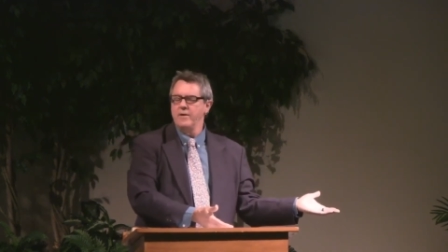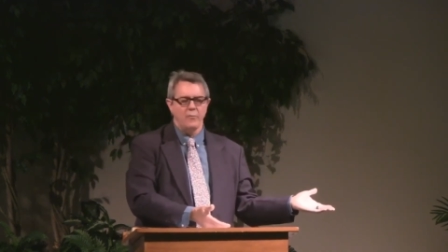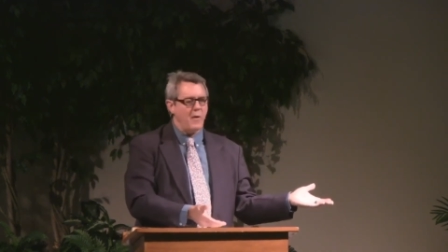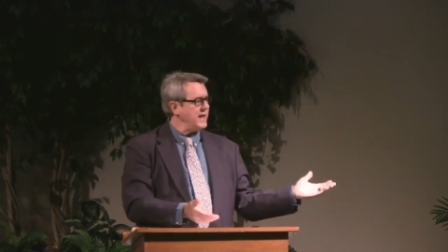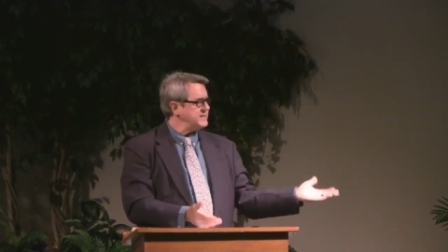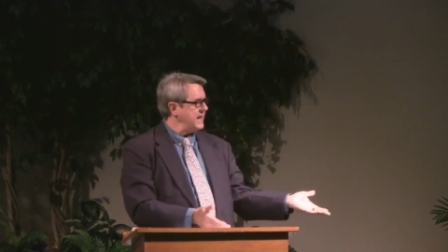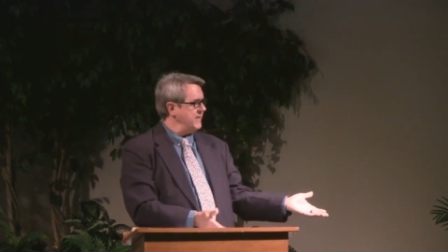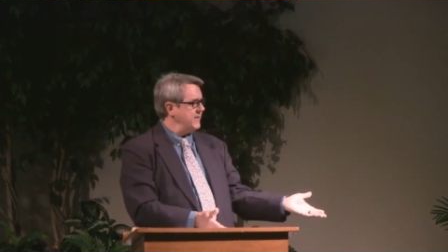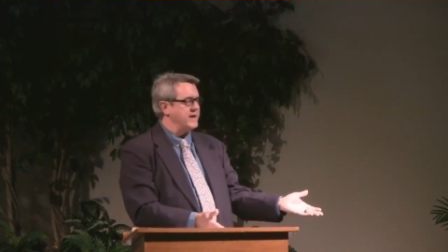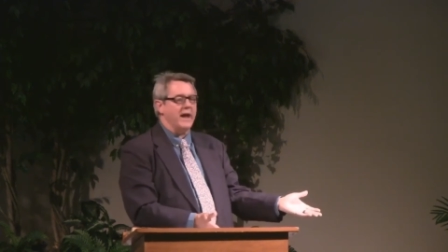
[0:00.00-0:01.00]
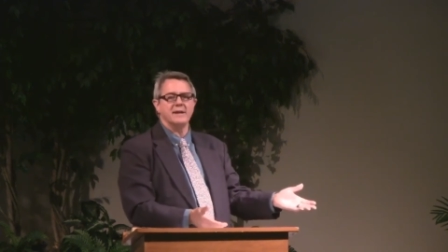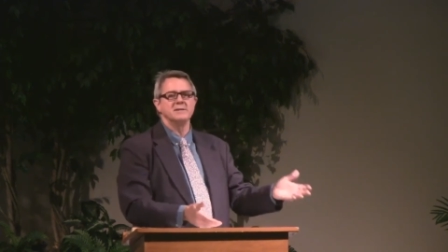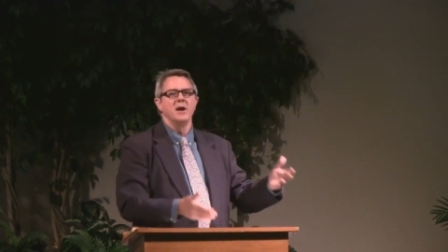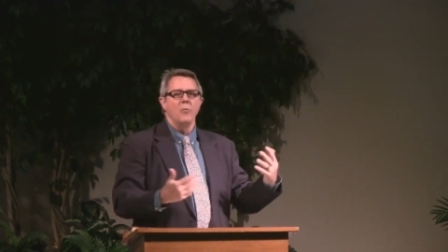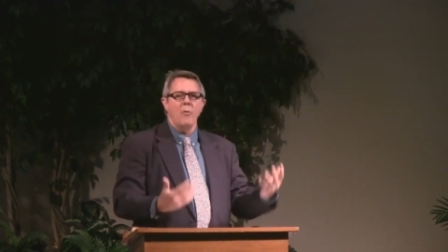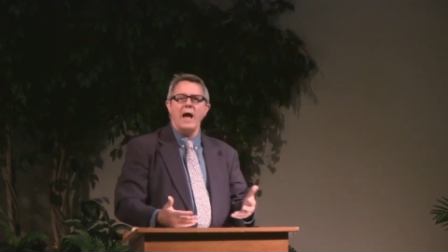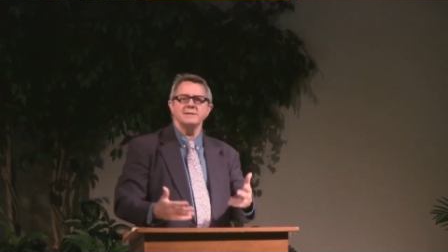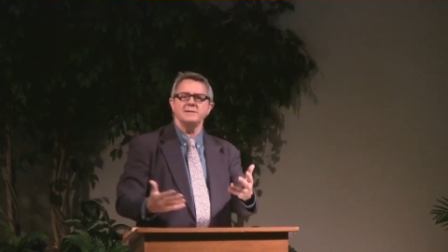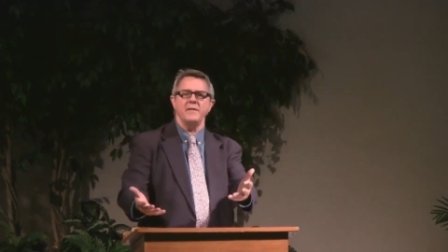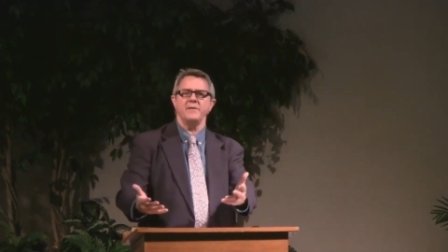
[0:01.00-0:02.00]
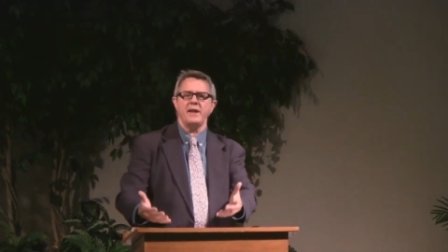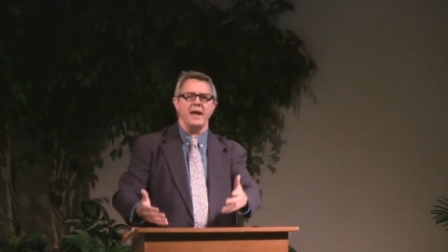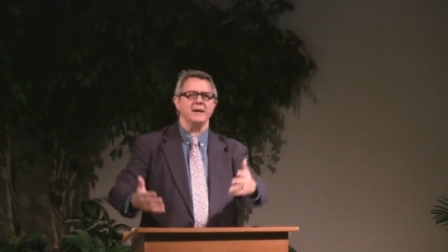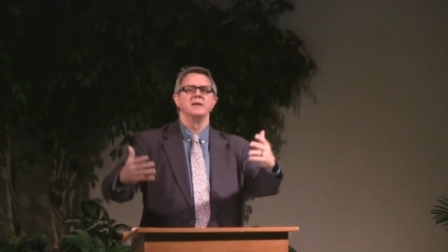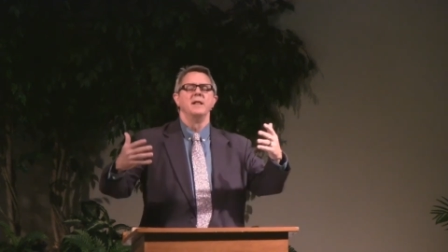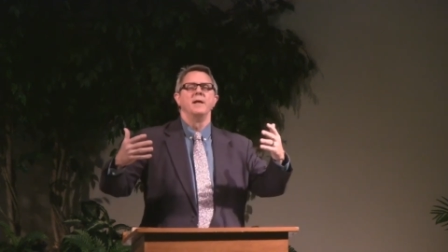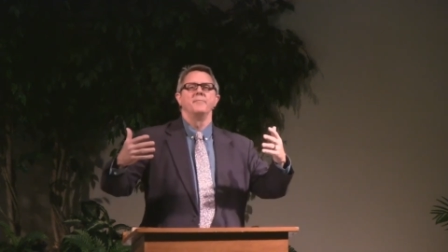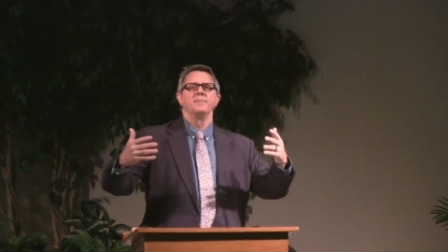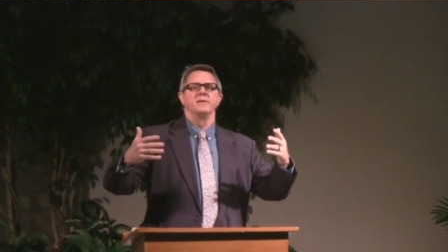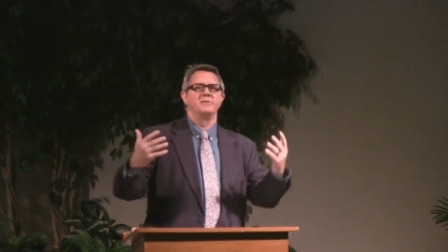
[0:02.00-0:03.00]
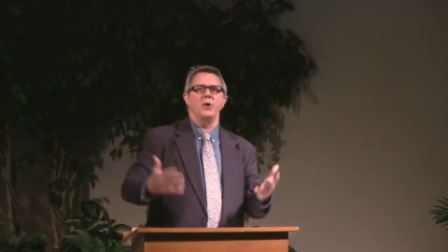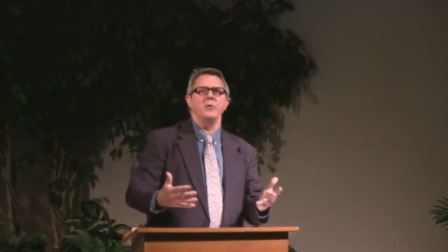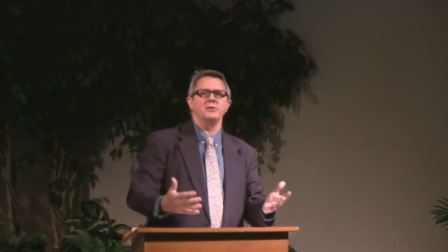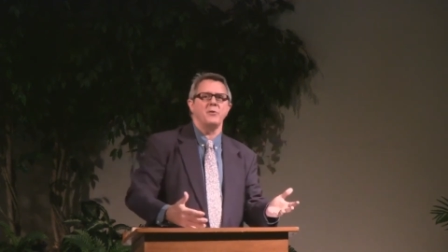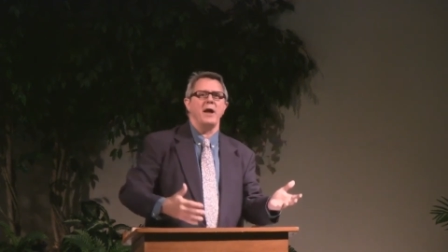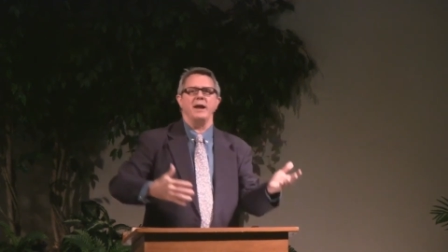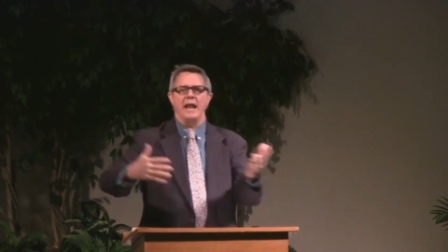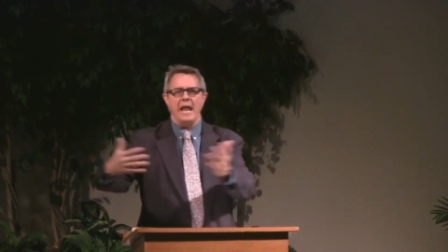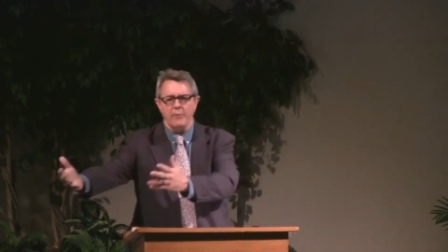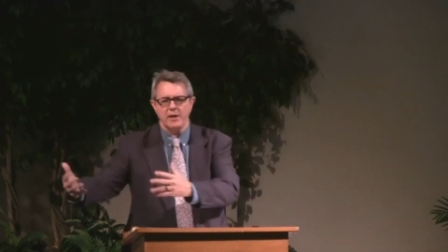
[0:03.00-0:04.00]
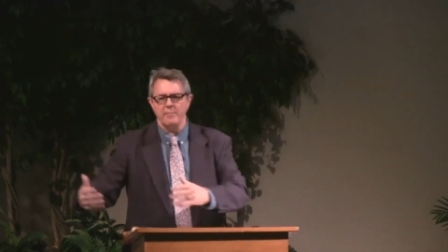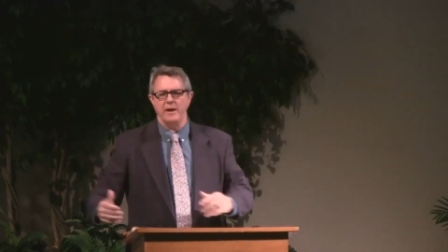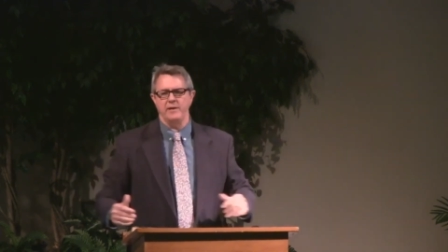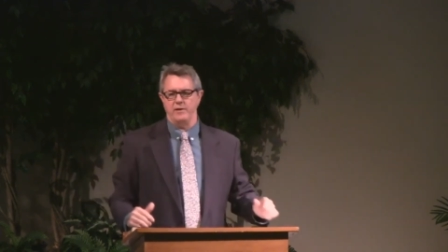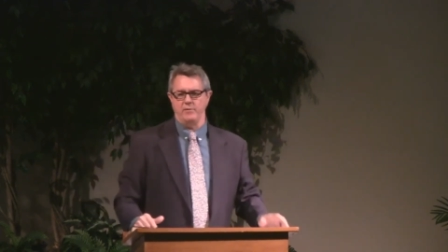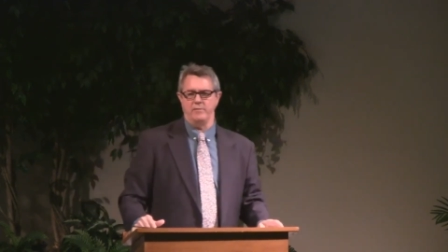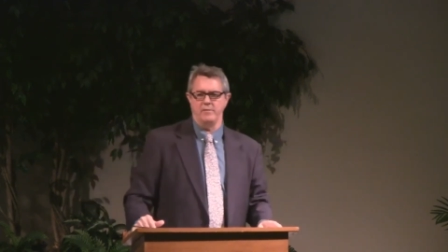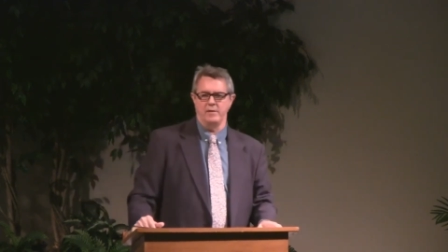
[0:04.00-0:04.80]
Why is that in the text? Why is it in the text? Do what's right and he will commend you.